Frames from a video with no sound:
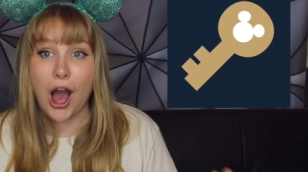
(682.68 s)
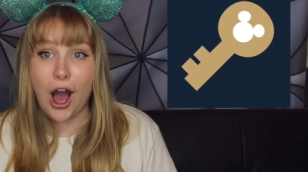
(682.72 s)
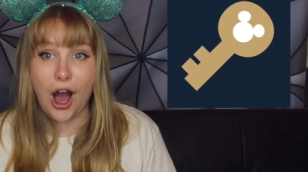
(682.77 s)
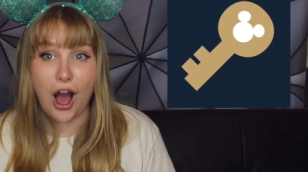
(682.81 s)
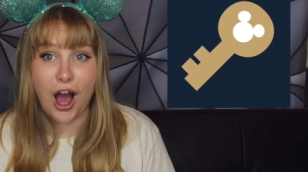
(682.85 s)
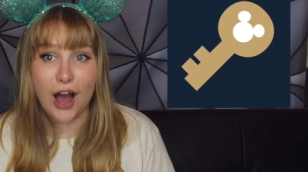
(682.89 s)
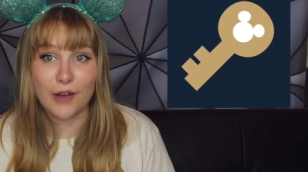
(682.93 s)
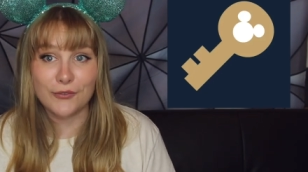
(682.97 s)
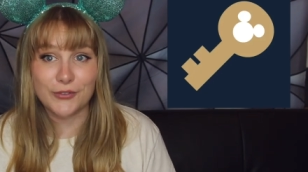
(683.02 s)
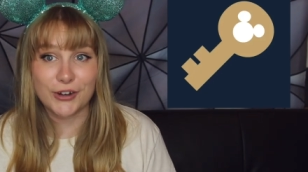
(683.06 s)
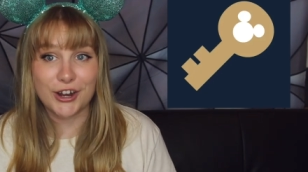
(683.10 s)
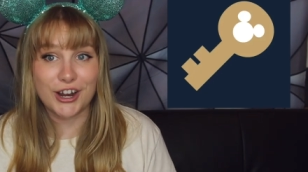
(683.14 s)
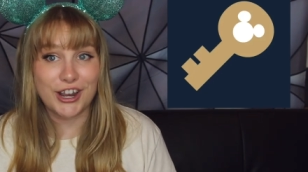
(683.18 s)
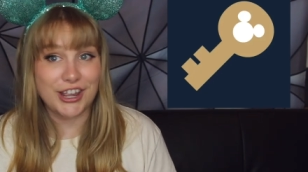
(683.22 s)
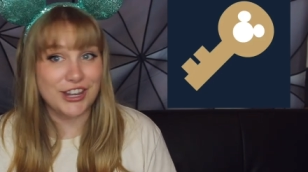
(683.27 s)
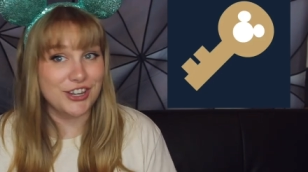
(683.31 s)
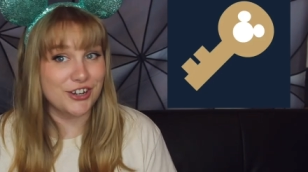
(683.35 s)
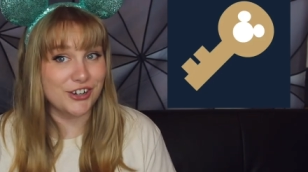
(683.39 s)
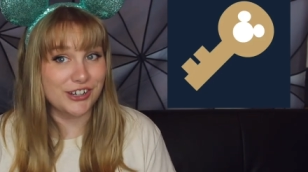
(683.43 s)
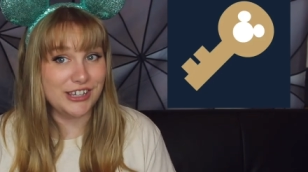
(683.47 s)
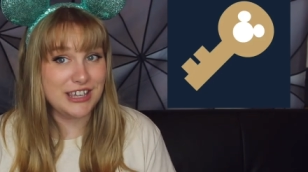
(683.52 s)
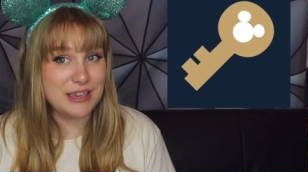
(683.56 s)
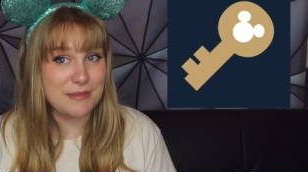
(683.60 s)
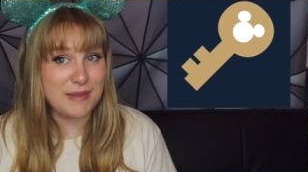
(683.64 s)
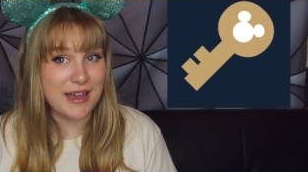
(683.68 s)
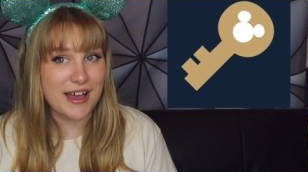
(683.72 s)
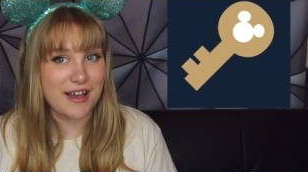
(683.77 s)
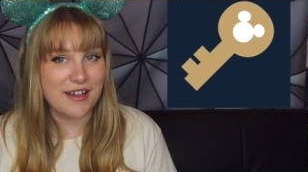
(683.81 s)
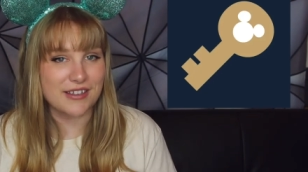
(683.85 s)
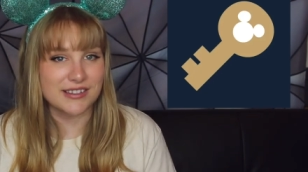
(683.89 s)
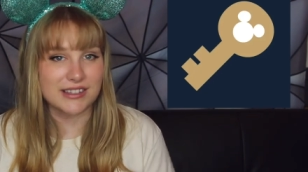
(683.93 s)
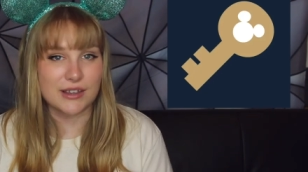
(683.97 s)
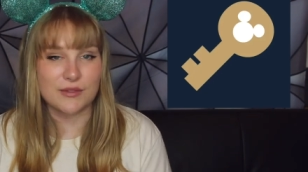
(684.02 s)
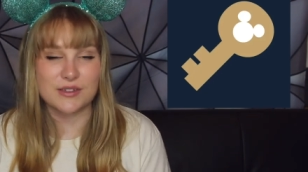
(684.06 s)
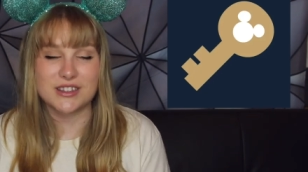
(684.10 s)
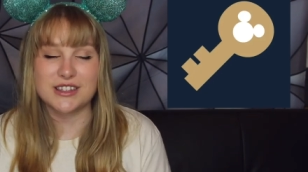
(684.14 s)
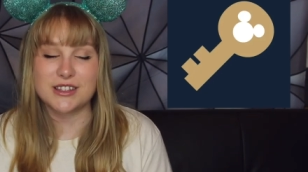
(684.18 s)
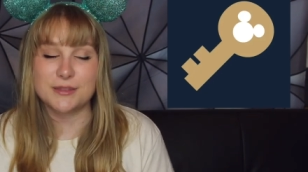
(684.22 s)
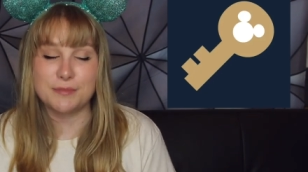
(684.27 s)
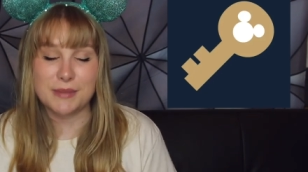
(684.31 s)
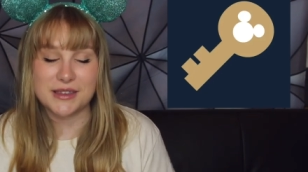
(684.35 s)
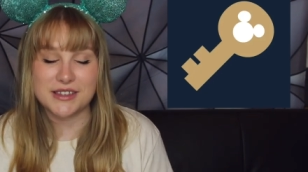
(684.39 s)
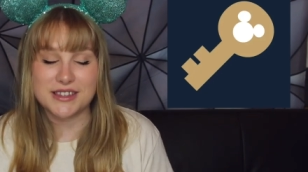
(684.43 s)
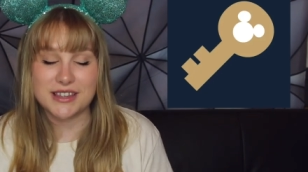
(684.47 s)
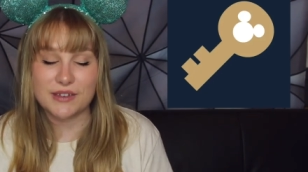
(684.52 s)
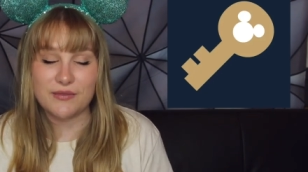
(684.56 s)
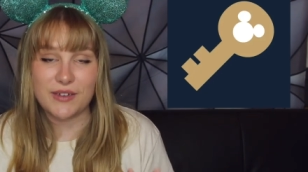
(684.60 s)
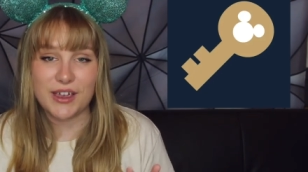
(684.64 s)
offer in your emails of a
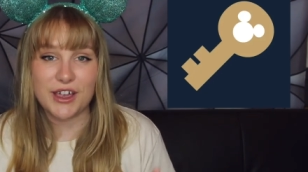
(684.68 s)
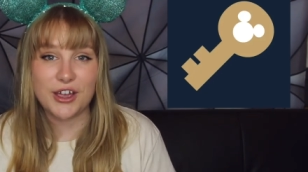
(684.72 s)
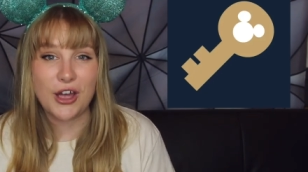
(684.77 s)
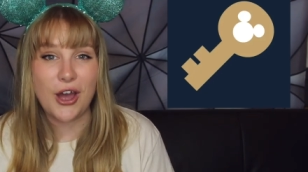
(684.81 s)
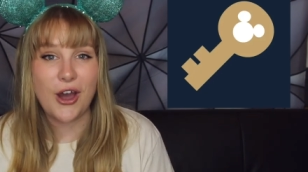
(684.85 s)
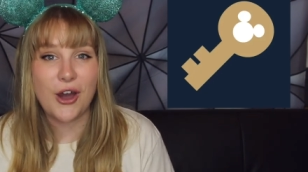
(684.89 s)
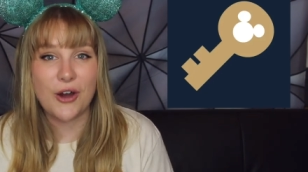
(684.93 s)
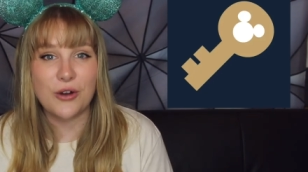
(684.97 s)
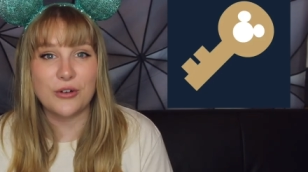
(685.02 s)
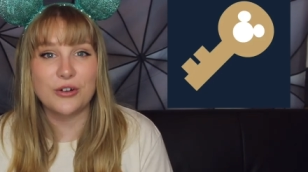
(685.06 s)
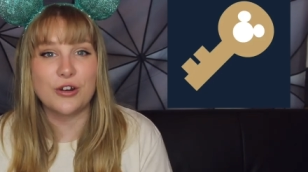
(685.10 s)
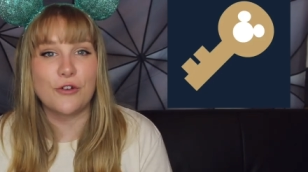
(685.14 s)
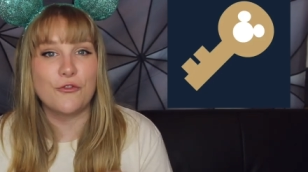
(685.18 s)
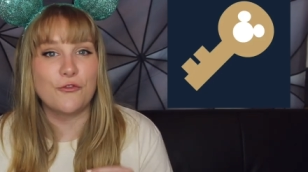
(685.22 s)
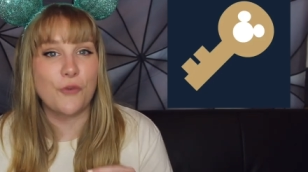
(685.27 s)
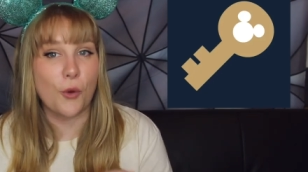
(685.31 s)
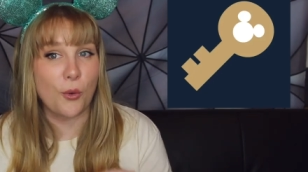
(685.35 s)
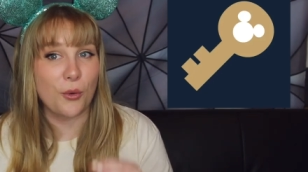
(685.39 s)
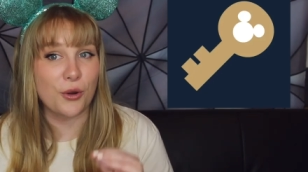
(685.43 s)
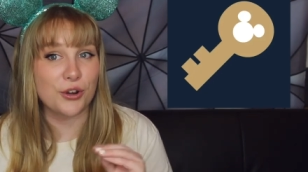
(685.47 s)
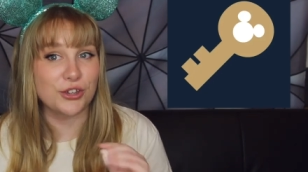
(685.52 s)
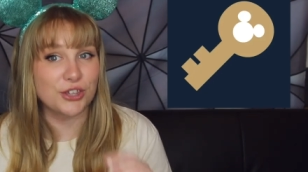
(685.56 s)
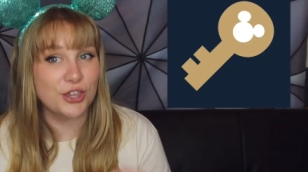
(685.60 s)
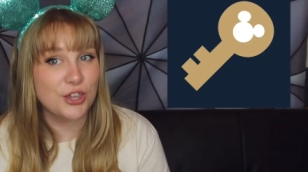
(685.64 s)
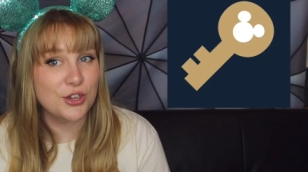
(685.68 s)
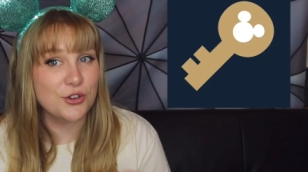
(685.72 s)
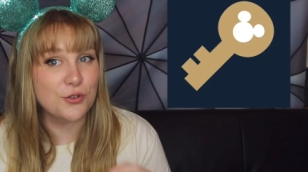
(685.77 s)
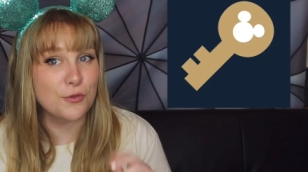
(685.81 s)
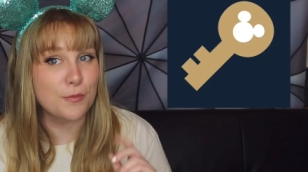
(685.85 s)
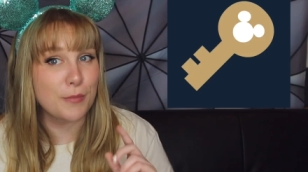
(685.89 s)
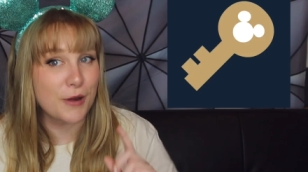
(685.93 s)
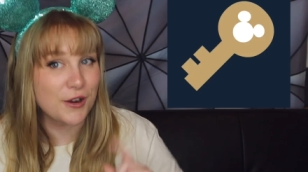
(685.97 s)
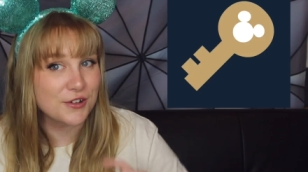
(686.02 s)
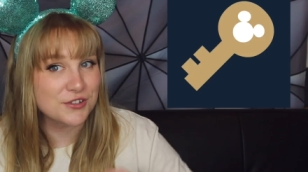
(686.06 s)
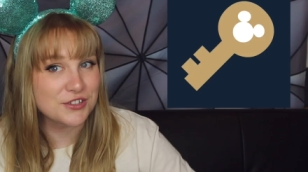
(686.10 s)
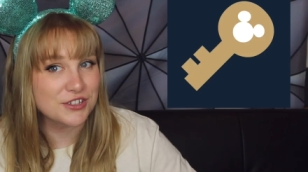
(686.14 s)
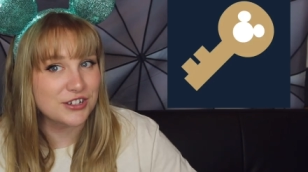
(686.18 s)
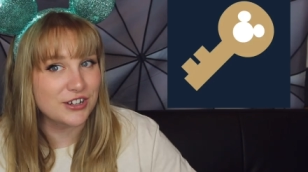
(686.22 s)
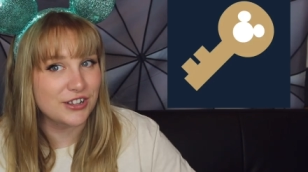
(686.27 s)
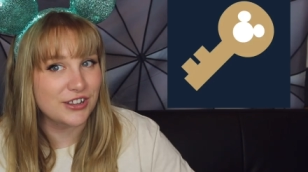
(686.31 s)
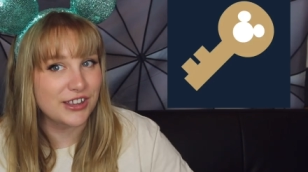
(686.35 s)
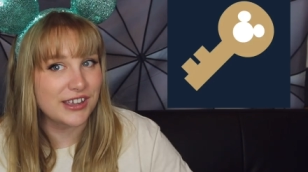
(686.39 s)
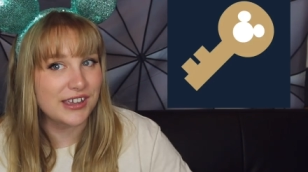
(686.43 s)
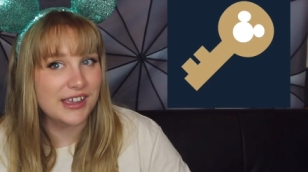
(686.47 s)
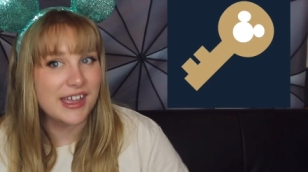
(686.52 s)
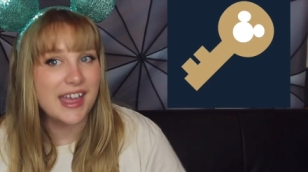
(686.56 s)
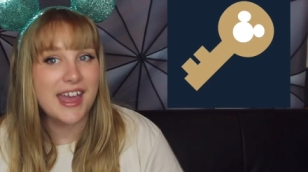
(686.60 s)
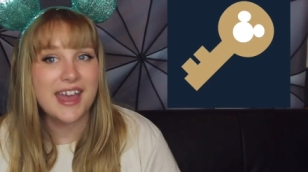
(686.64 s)
specific code for you
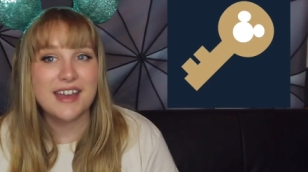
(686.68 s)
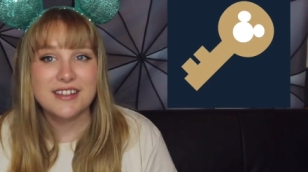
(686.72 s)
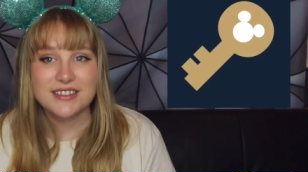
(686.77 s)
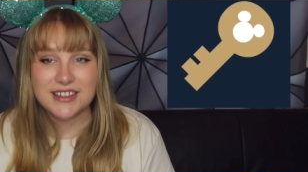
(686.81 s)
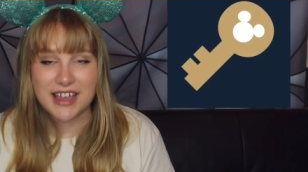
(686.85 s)
personally